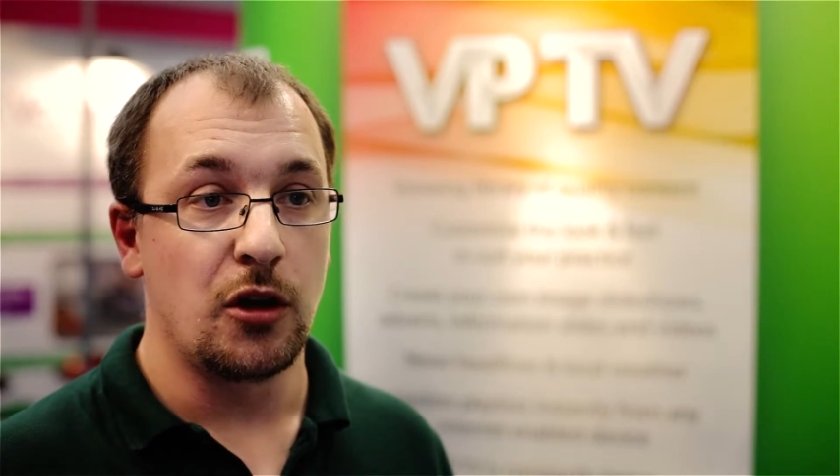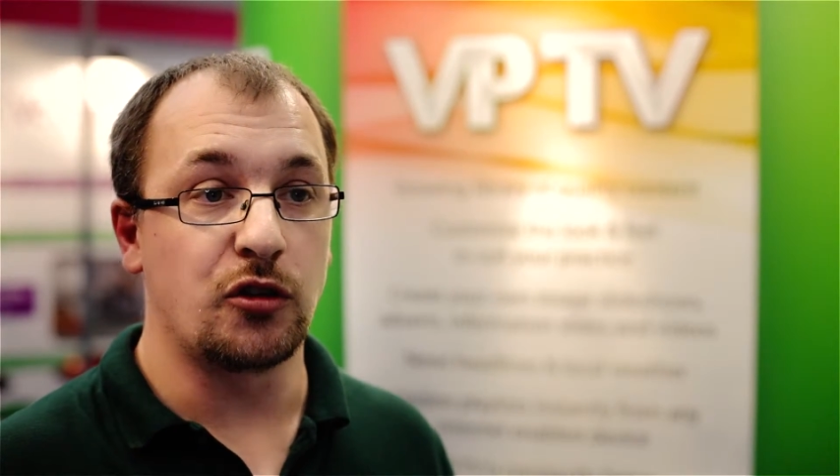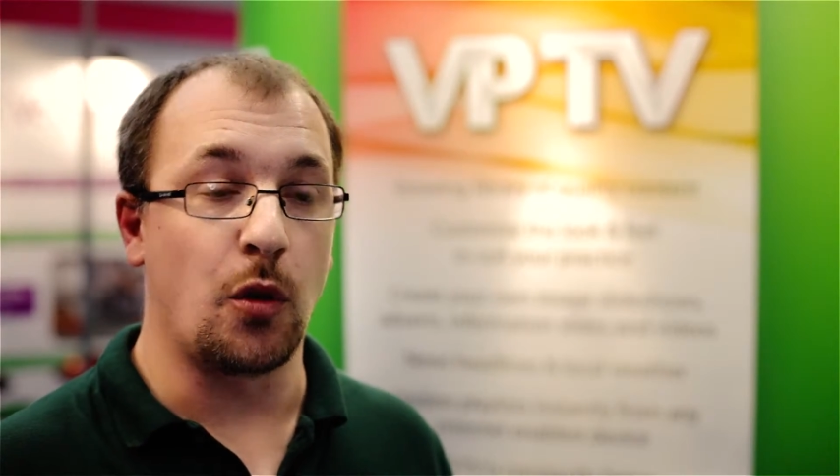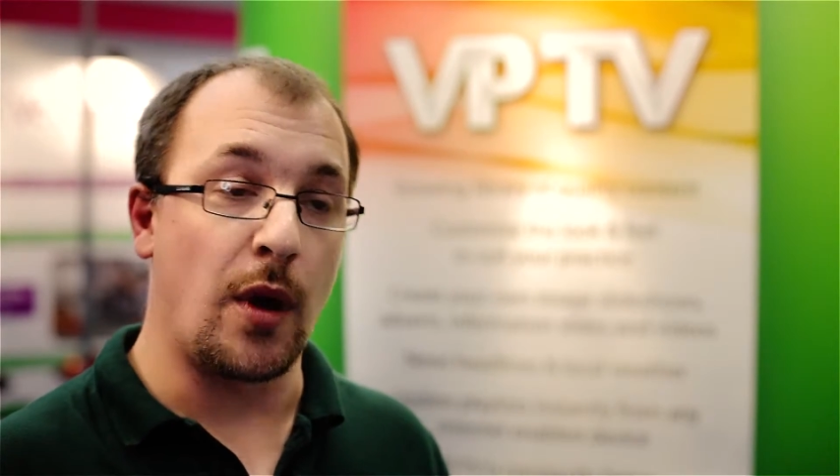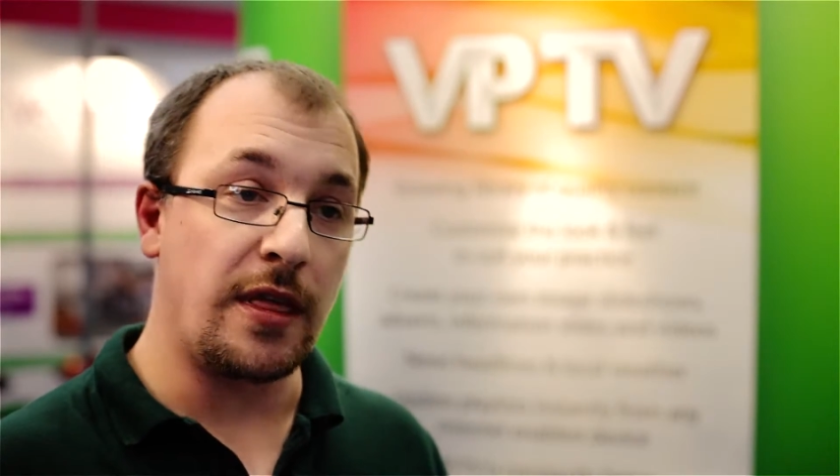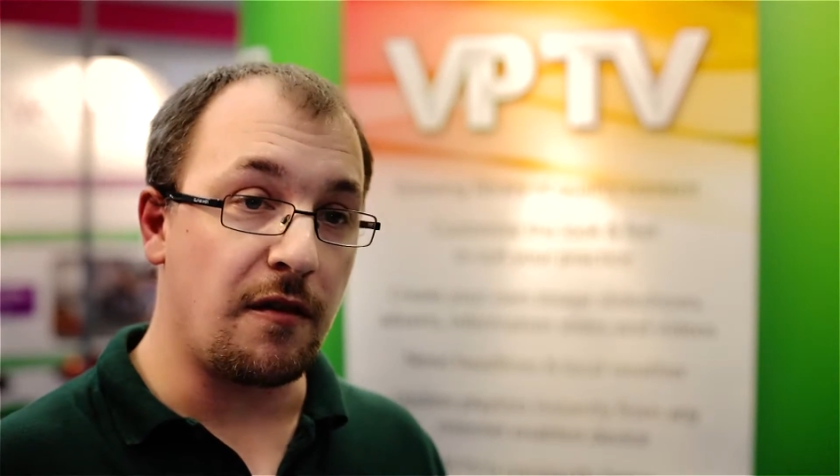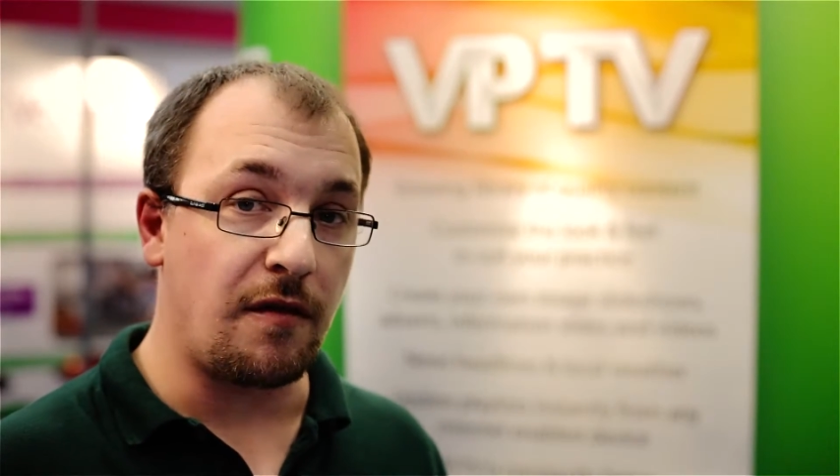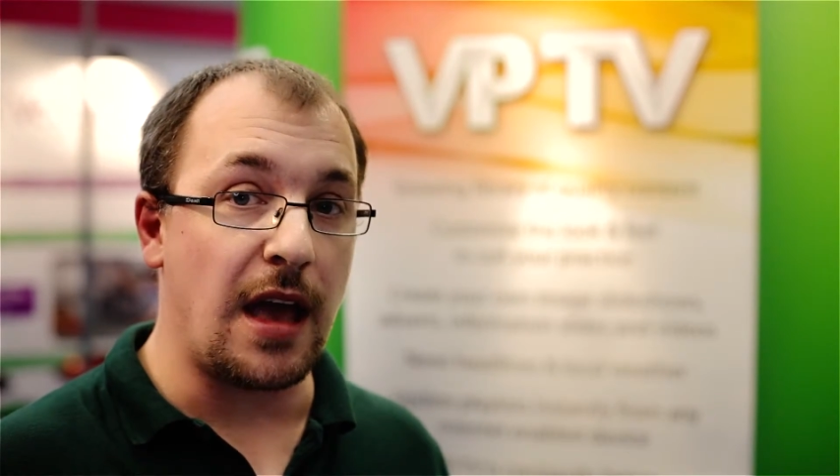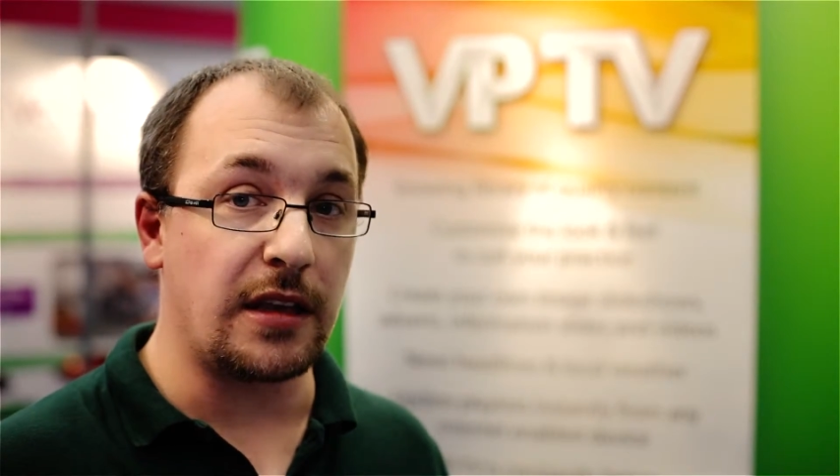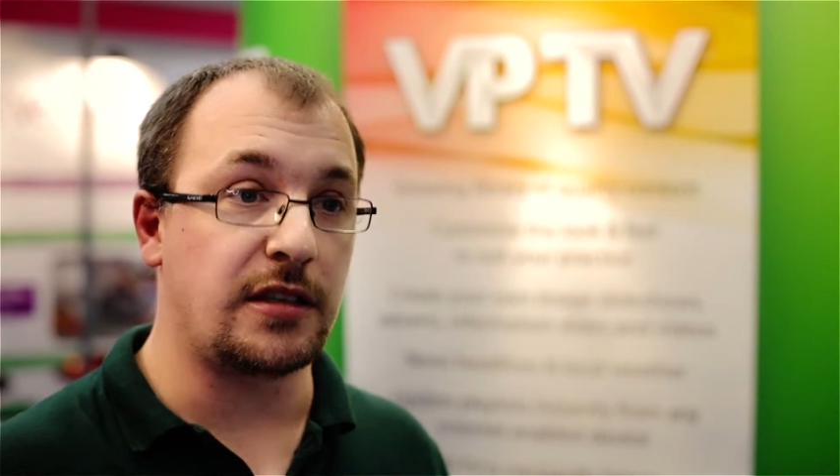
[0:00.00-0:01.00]
So when the
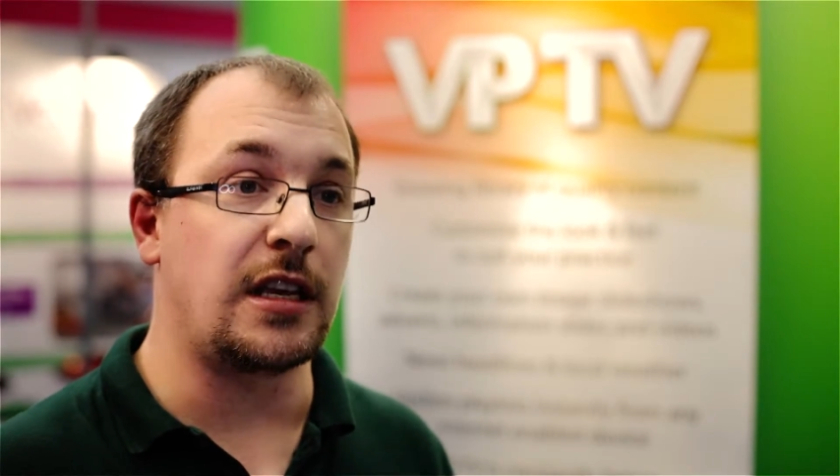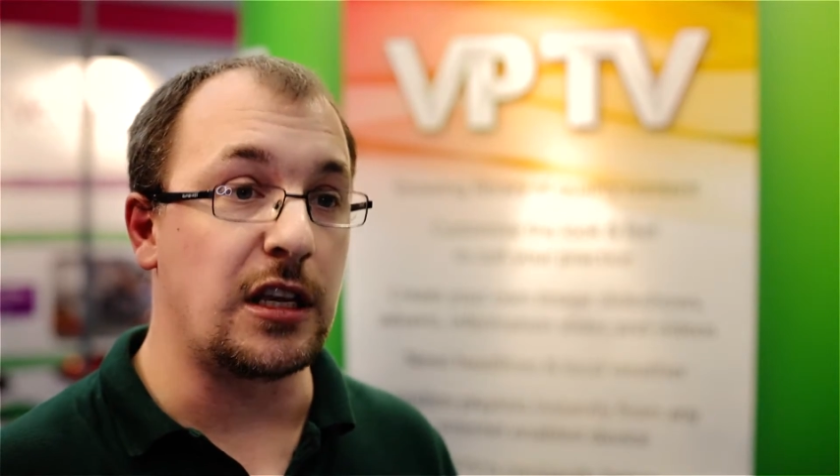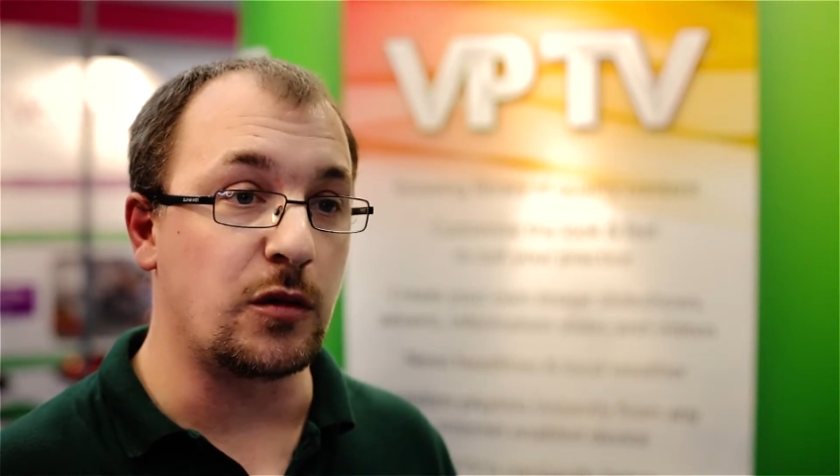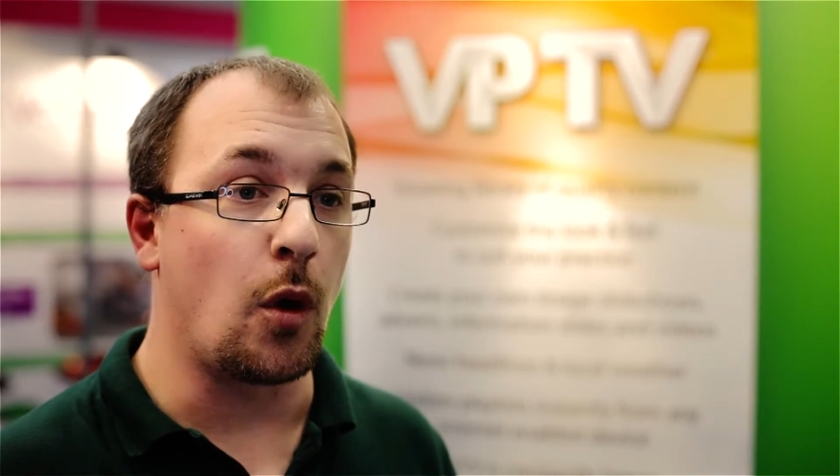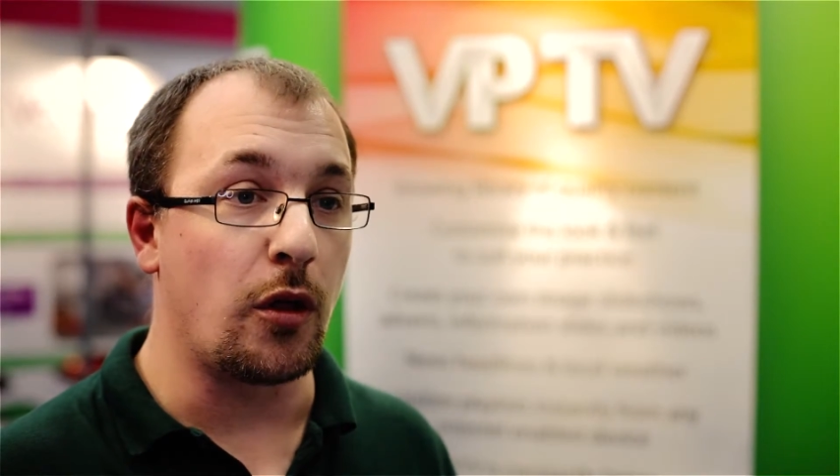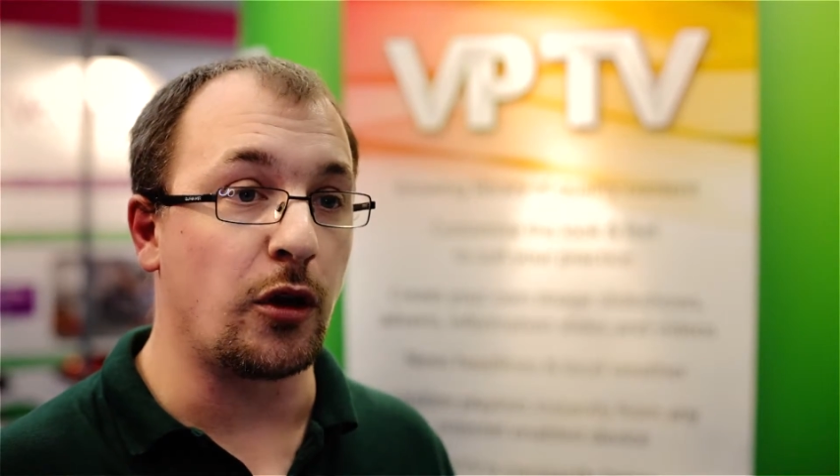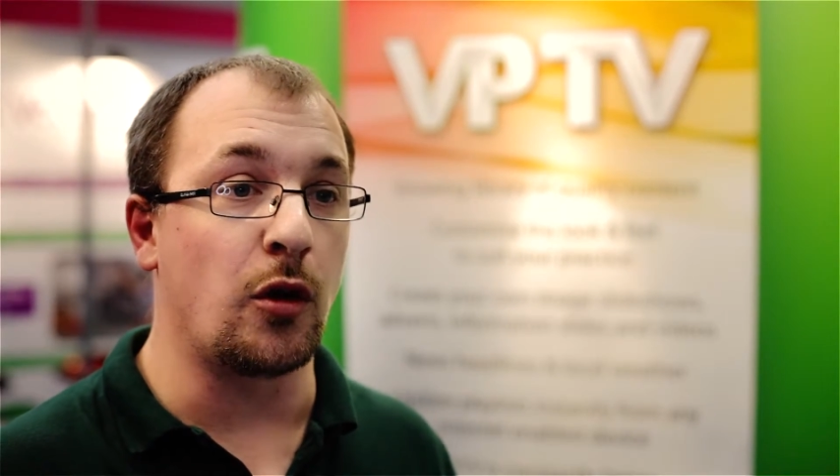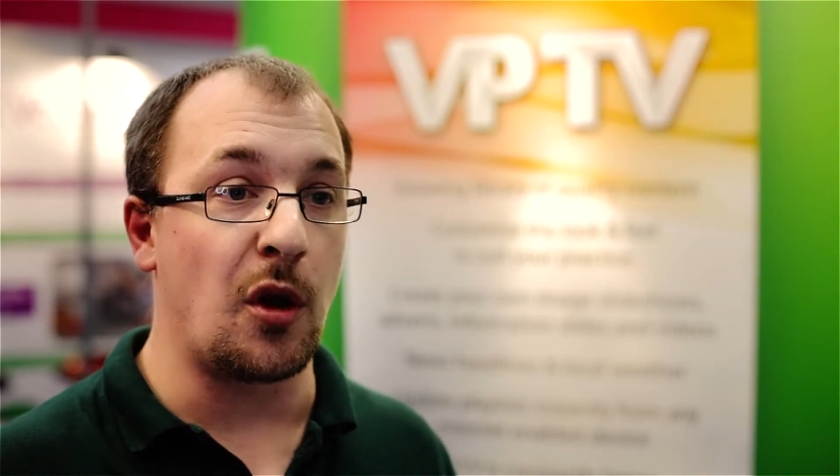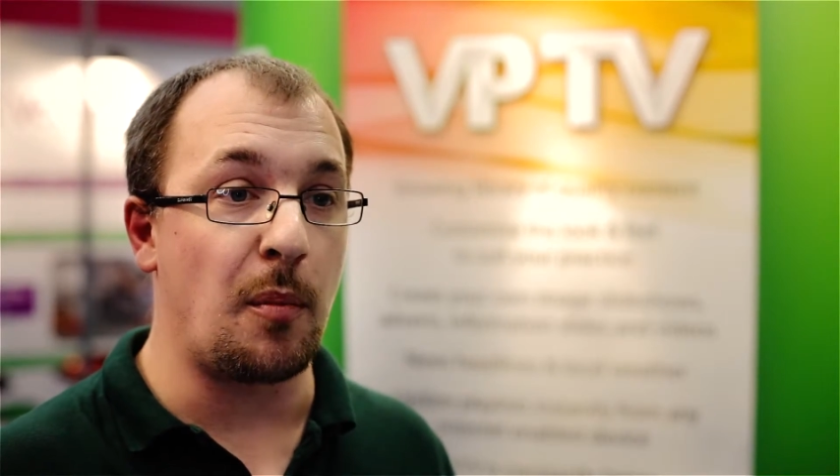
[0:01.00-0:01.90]
vet sees what they're going to